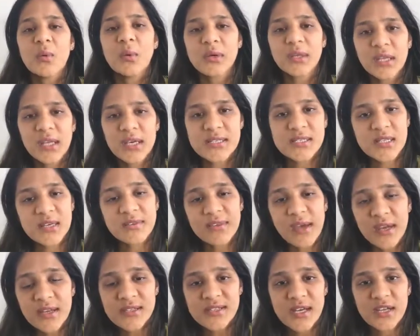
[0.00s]
can I say?
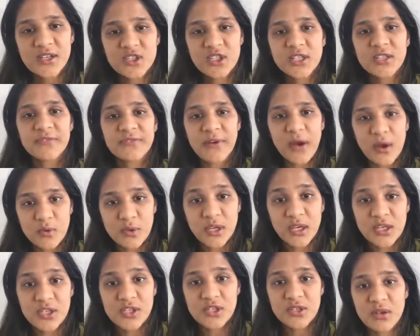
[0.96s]
That is actually the
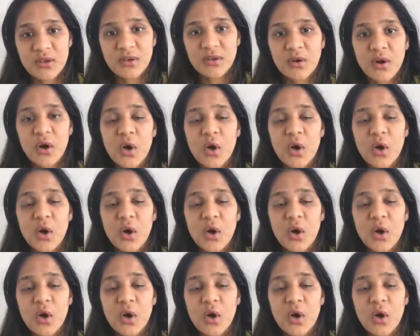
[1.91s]
foundation